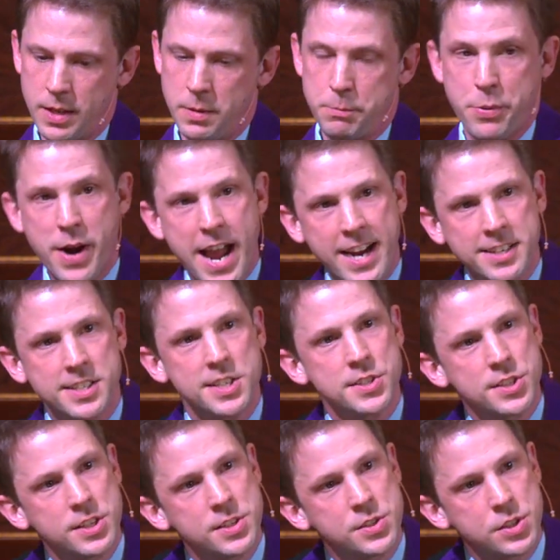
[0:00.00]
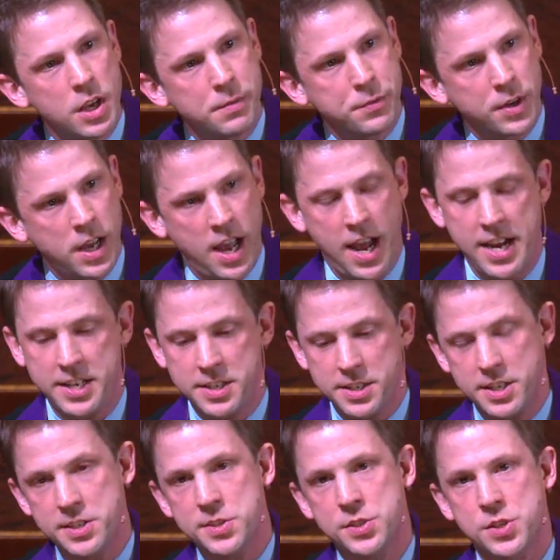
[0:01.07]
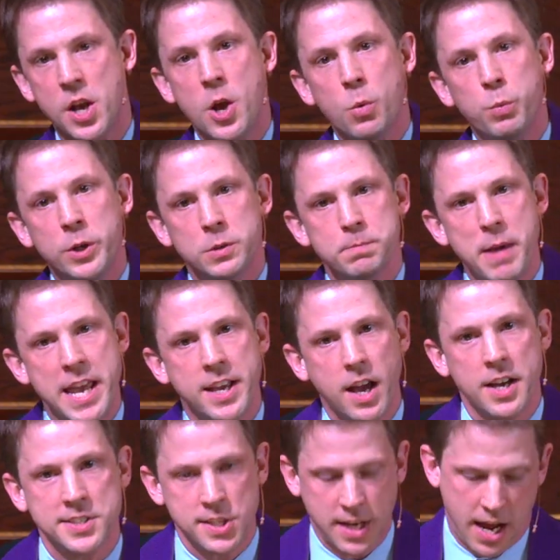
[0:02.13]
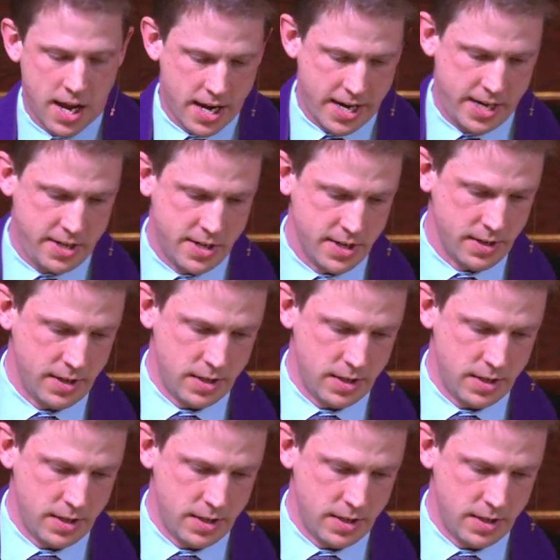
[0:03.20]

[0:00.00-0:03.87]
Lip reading: Practices of kindness will make us kind.